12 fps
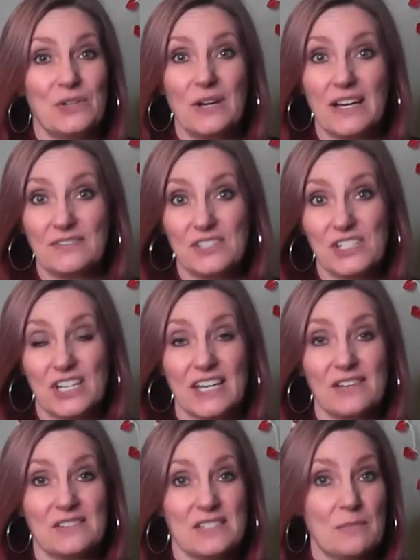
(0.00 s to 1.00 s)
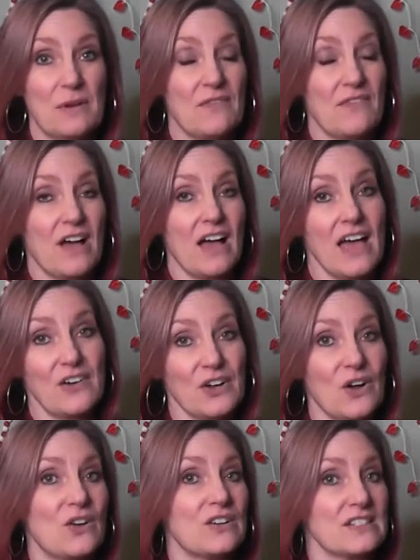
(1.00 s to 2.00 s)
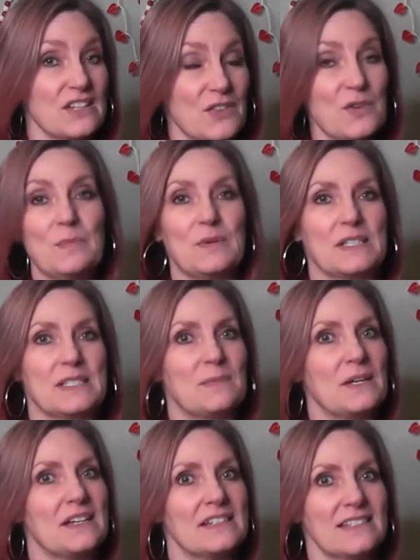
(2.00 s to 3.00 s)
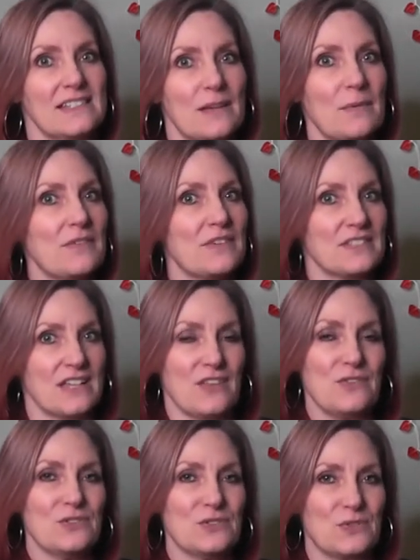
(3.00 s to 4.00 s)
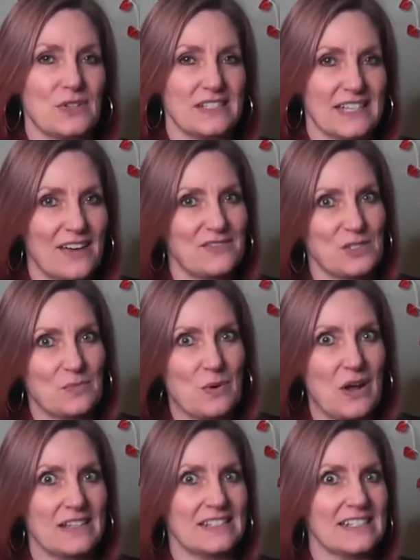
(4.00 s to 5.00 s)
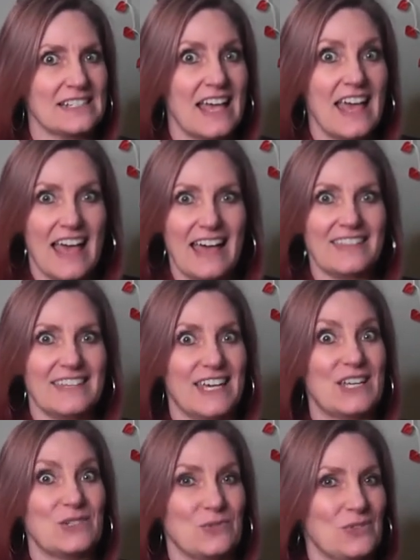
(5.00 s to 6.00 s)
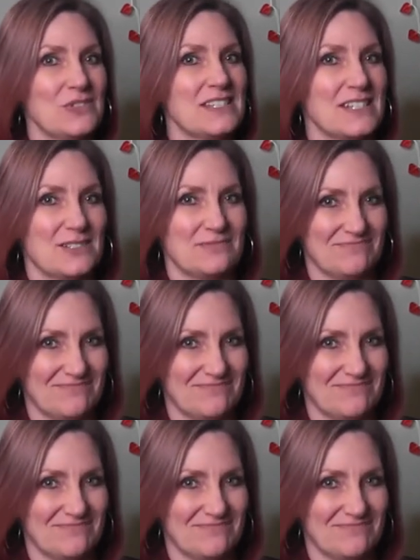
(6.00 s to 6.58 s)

you have to check out some of Eric Carle's other books because some of his other stories have surprises at the end also.